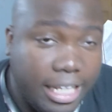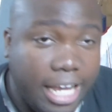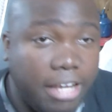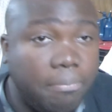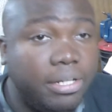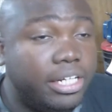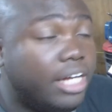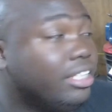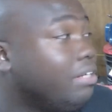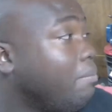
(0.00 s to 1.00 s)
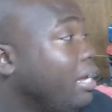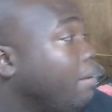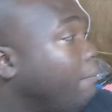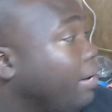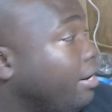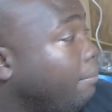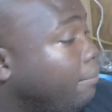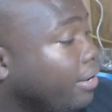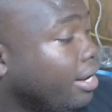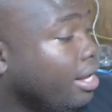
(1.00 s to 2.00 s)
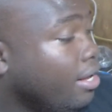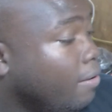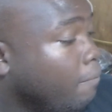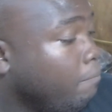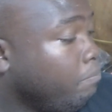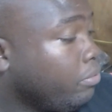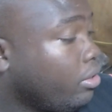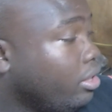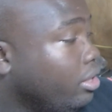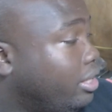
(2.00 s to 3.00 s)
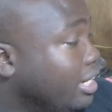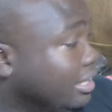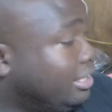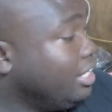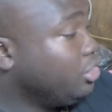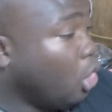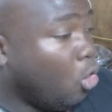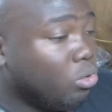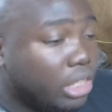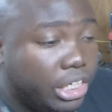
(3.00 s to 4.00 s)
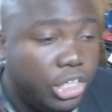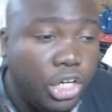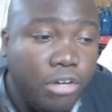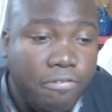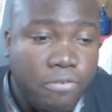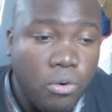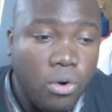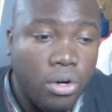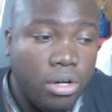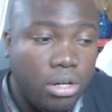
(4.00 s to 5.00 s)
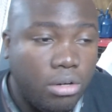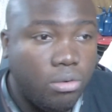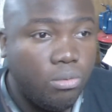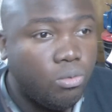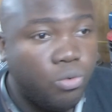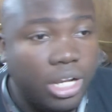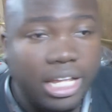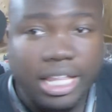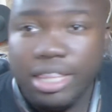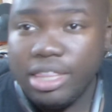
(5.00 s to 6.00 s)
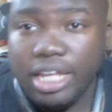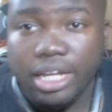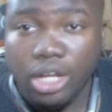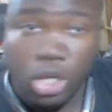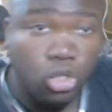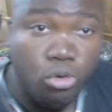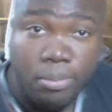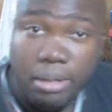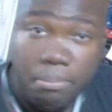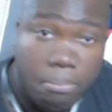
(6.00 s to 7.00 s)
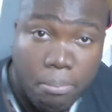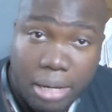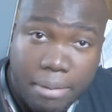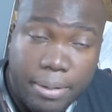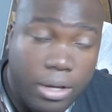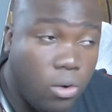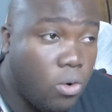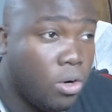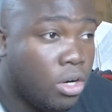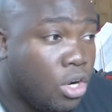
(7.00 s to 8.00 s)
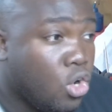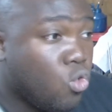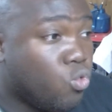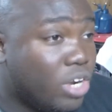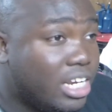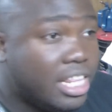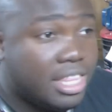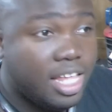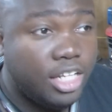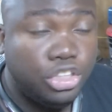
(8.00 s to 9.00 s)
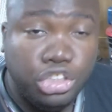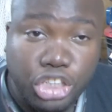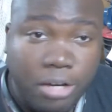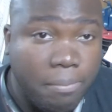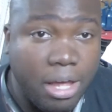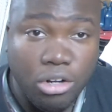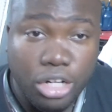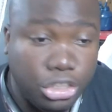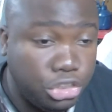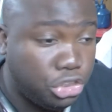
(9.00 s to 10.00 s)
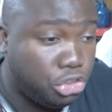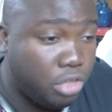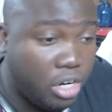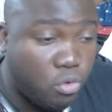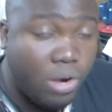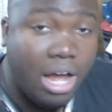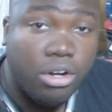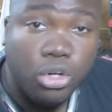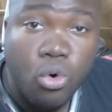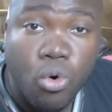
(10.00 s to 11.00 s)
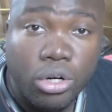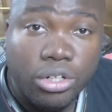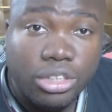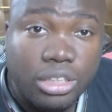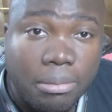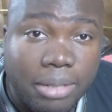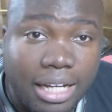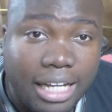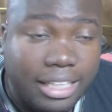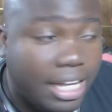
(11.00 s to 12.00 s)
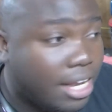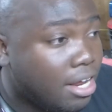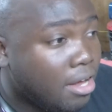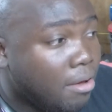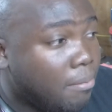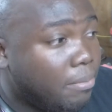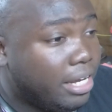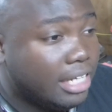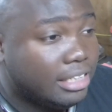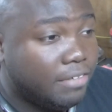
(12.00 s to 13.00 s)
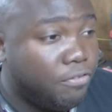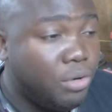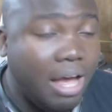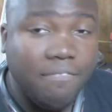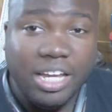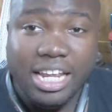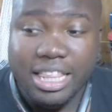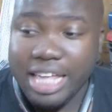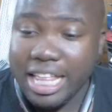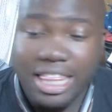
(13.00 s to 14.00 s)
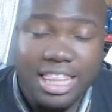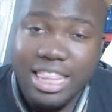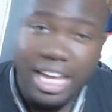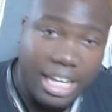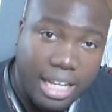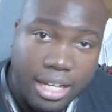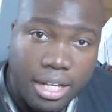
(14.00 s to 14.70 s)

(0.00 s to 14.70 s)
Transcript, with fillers: that can be done to make it better, but this is only good for really thin aluminum maybe or really thin sheet metal that you're just trying to round a corner or something like that because if you have anything thick